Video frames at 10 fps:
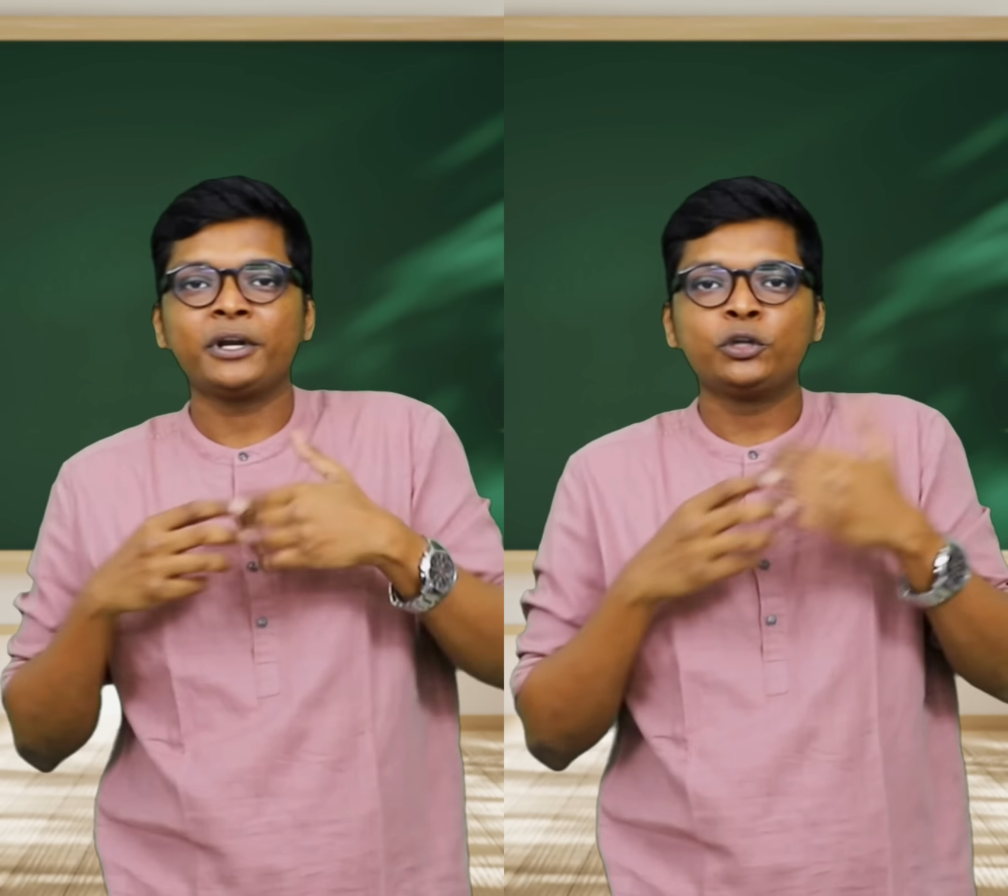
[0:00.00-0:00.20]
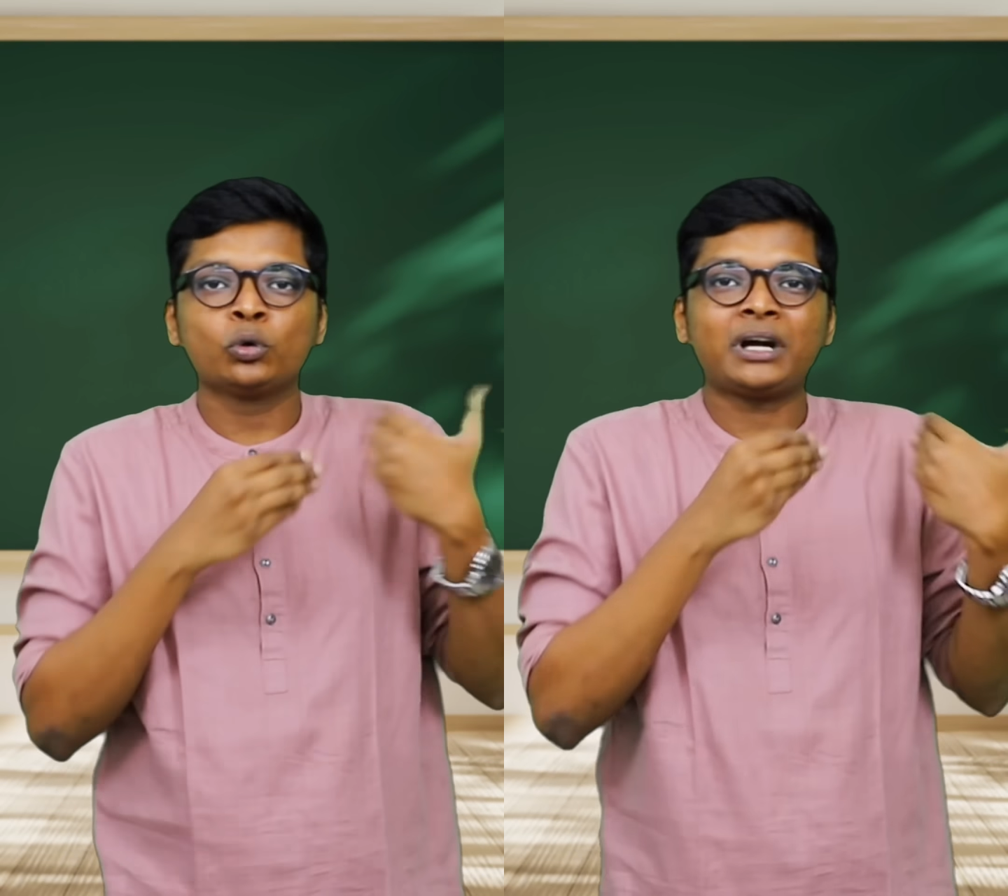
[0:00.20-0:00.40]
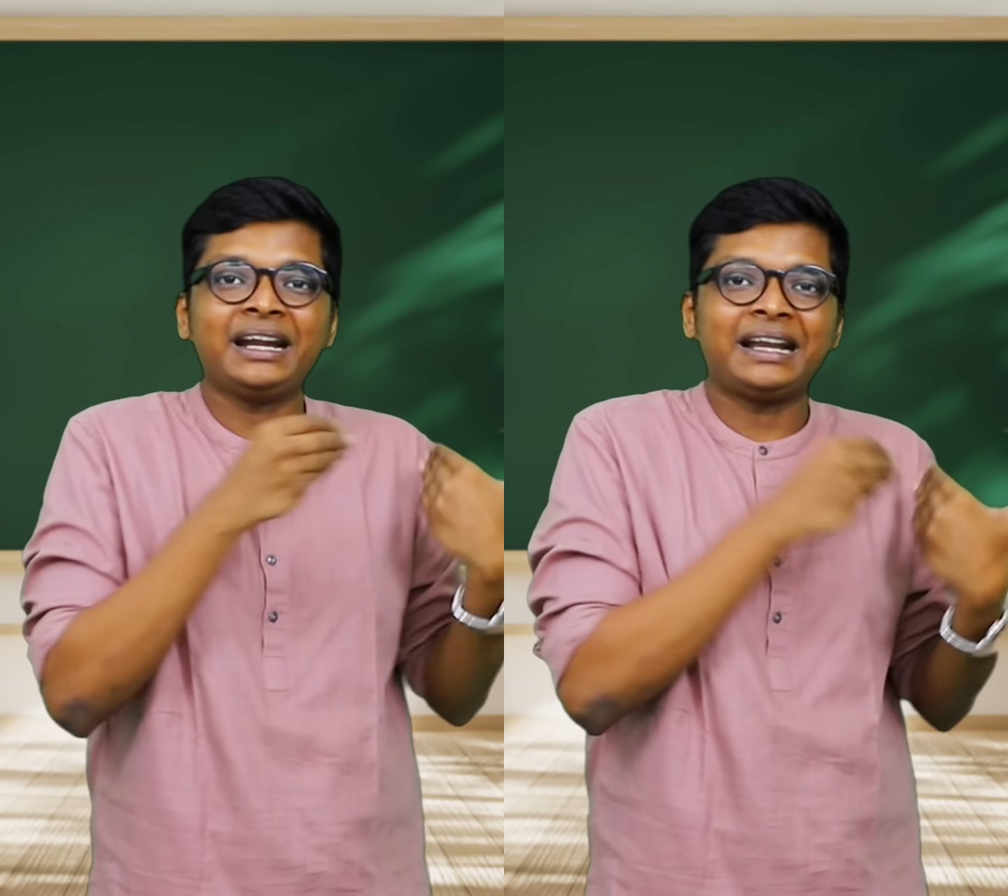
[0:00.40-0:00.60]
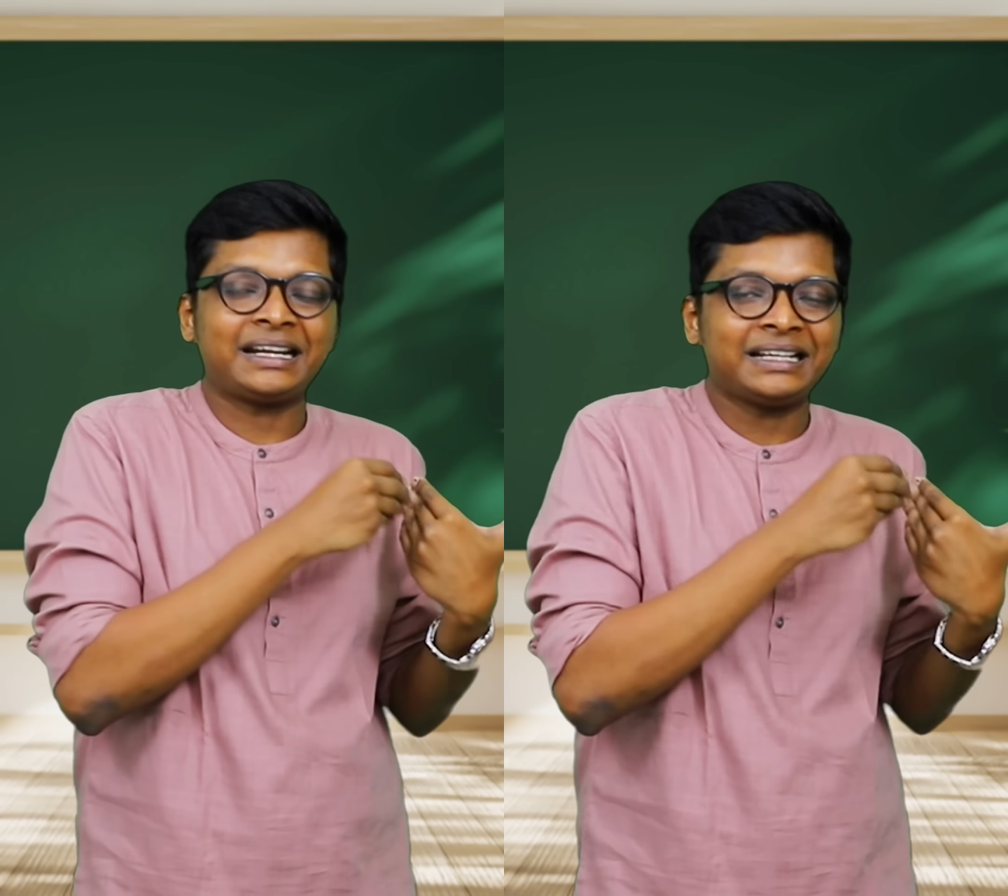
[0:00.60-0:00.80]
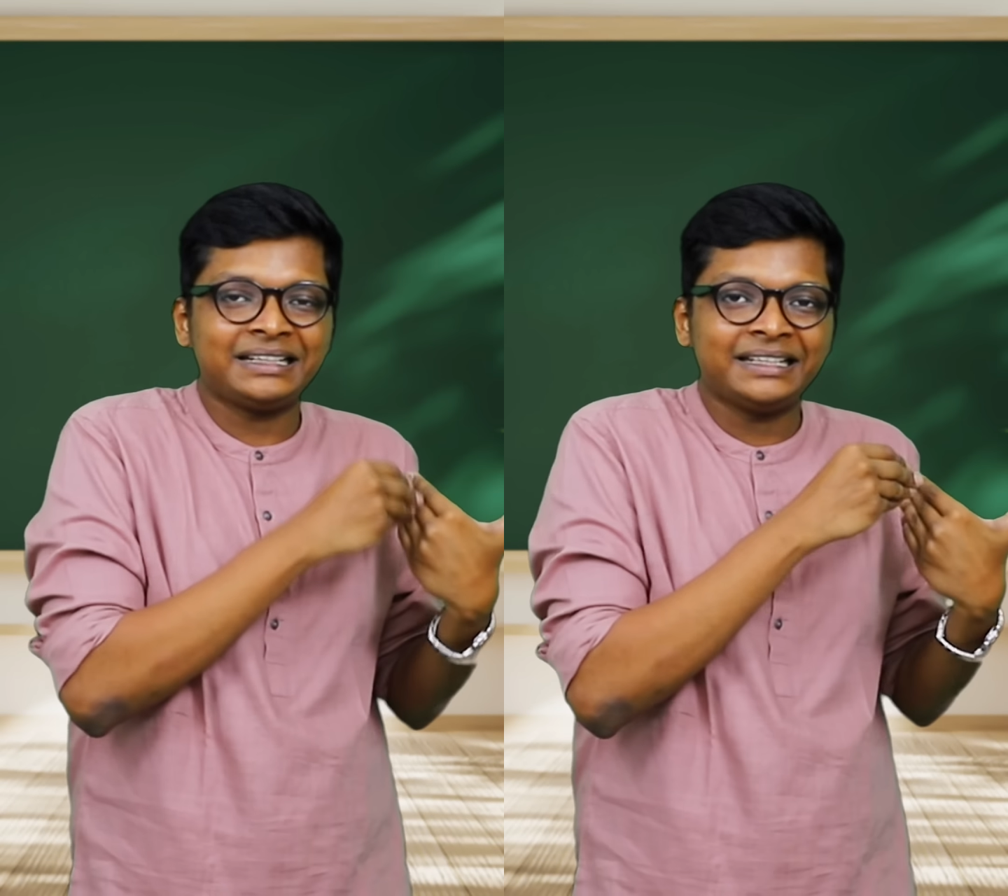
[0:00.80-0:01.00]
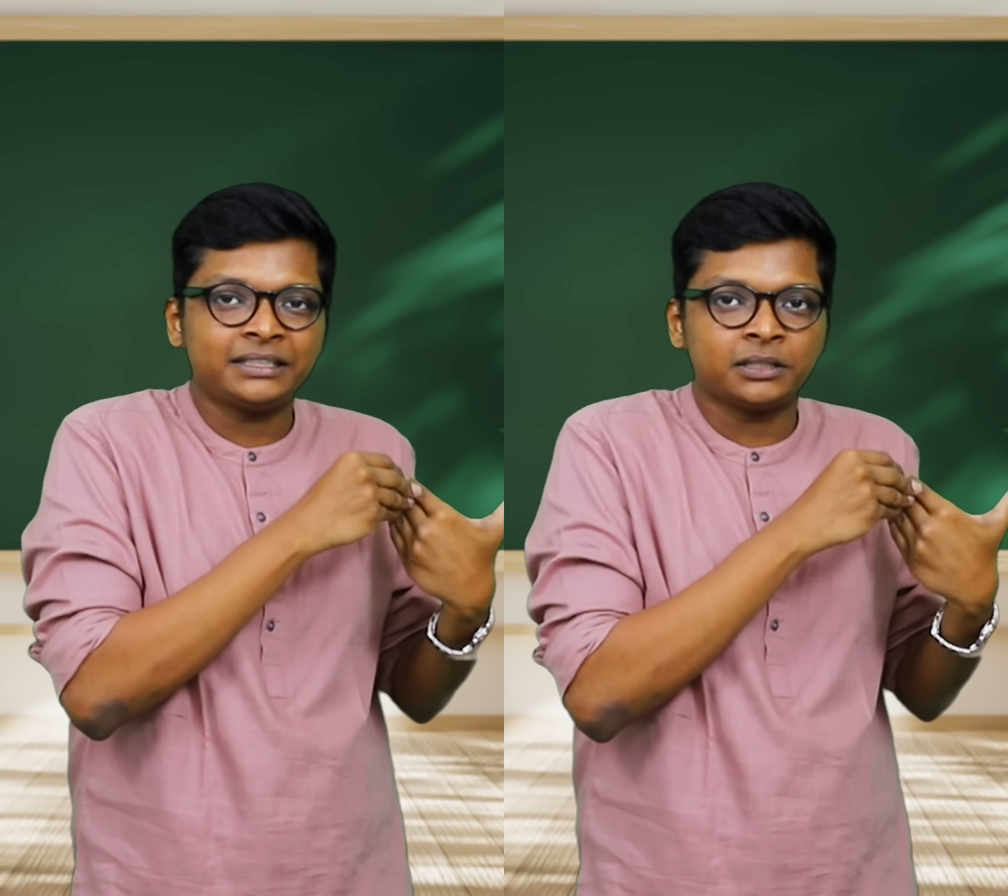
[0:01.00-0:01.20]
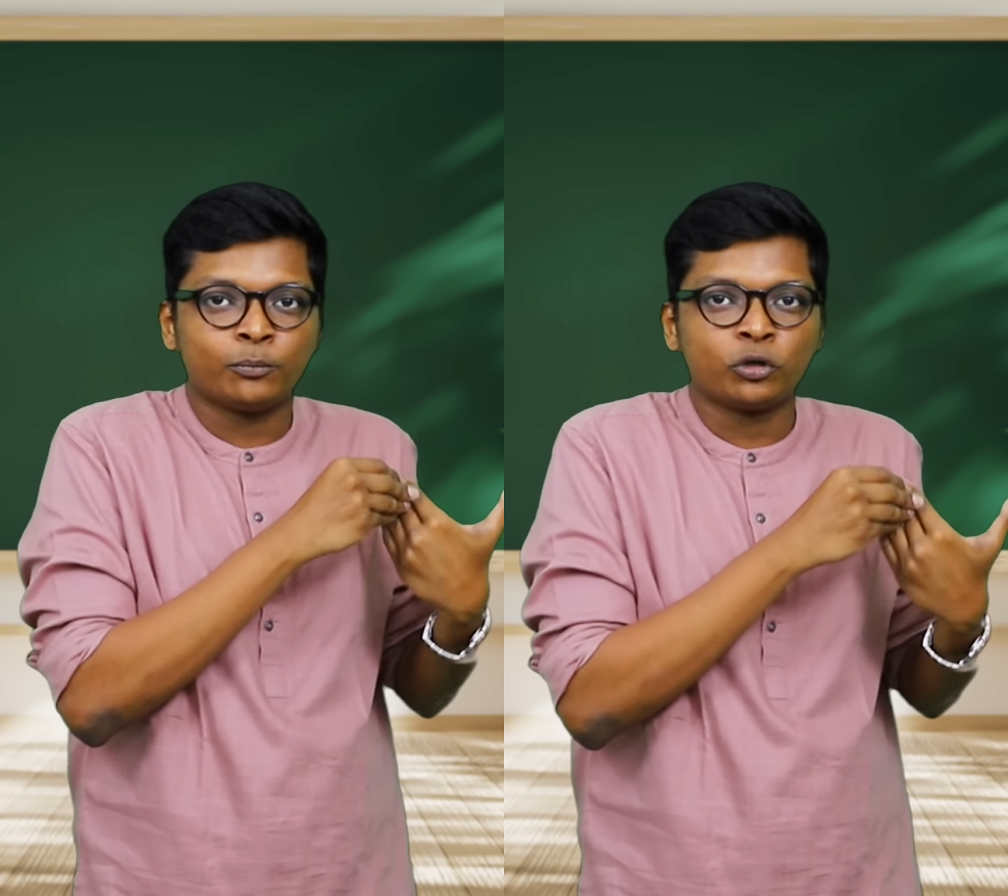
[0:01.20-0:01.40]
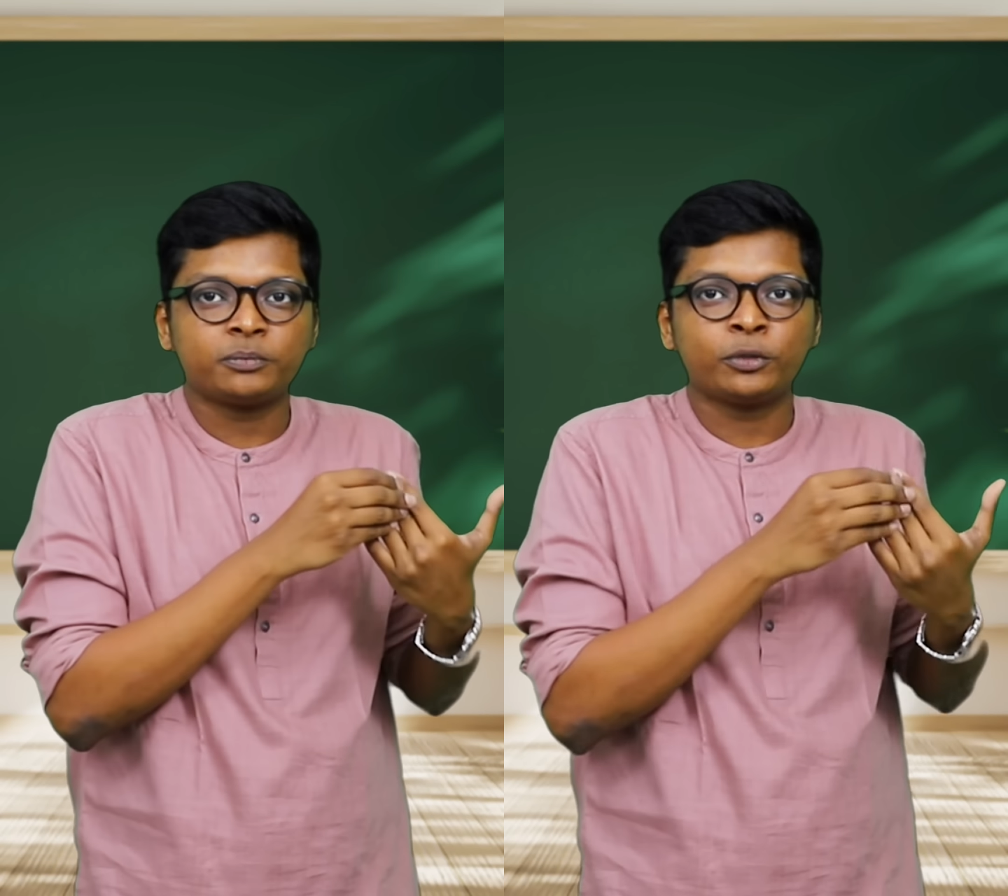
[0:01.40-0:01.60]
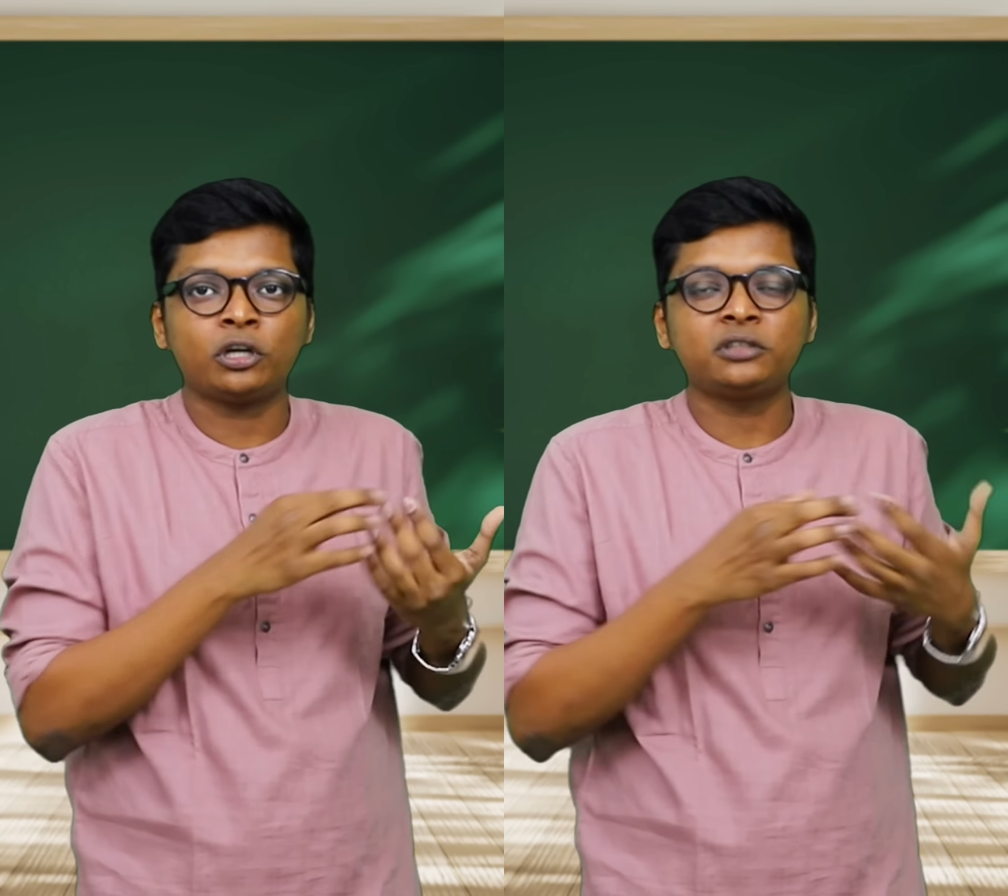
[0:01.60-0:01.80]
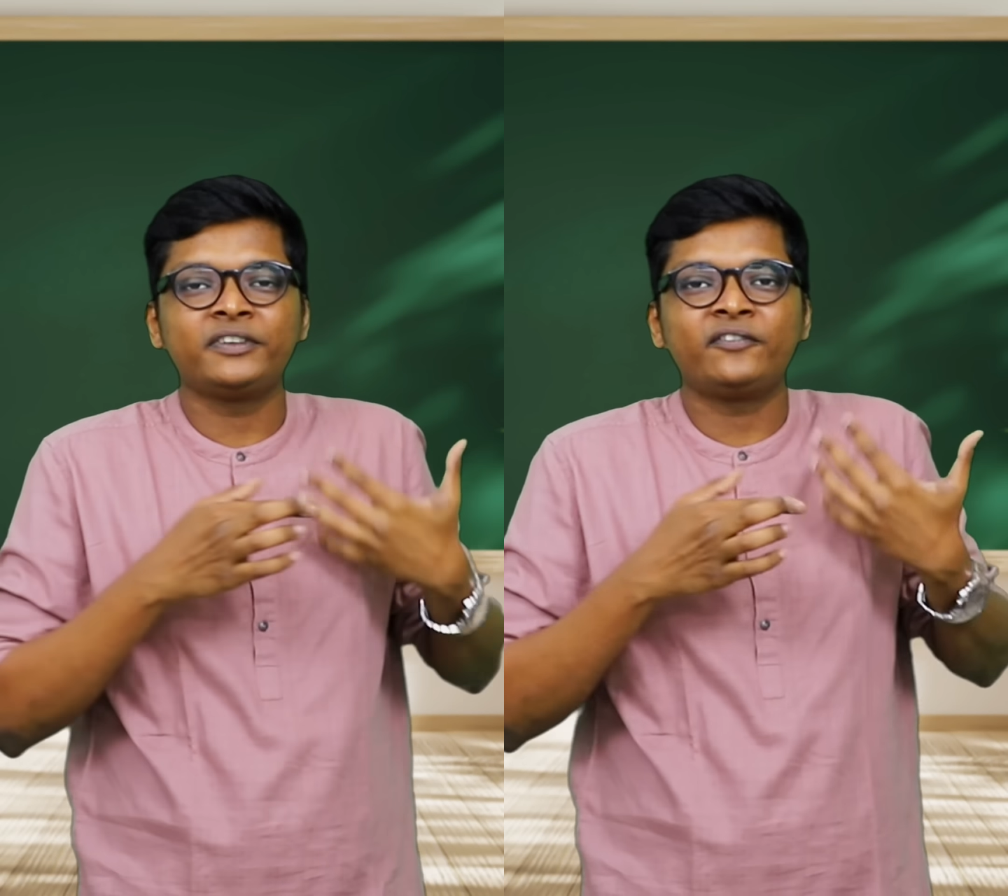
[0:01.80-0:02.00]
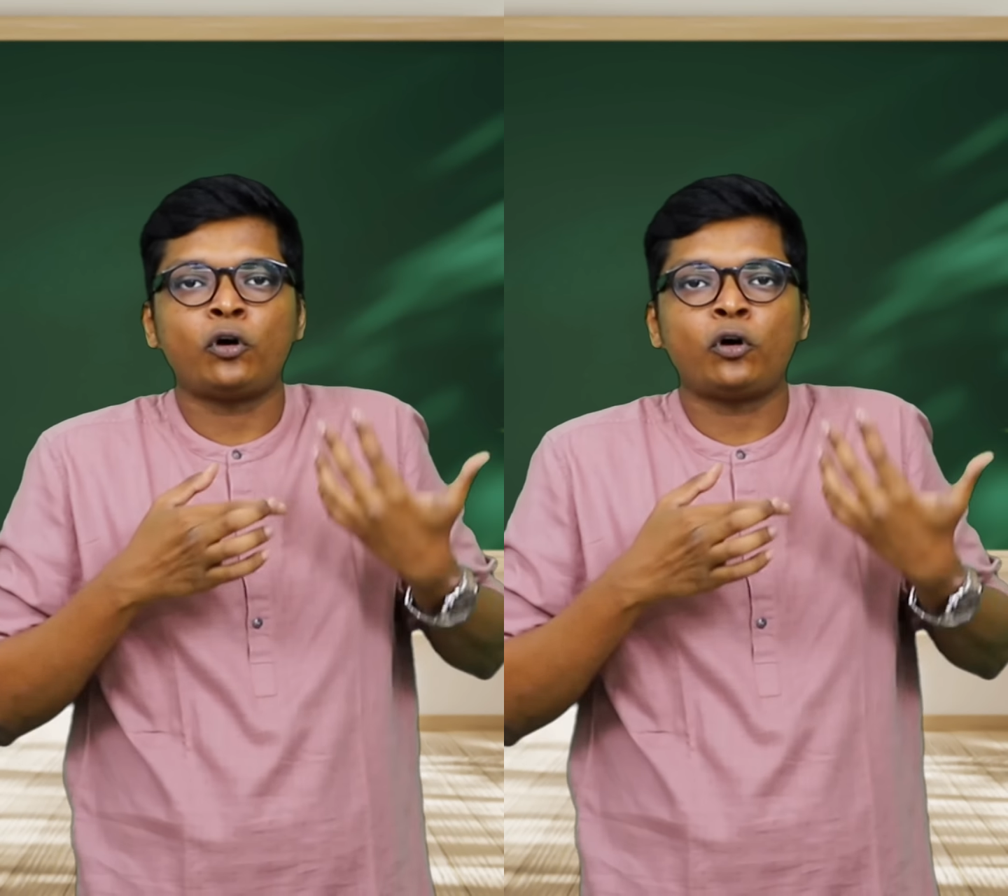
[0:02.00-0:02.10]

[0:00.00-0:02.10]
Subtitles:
but you can't recognize in the books because we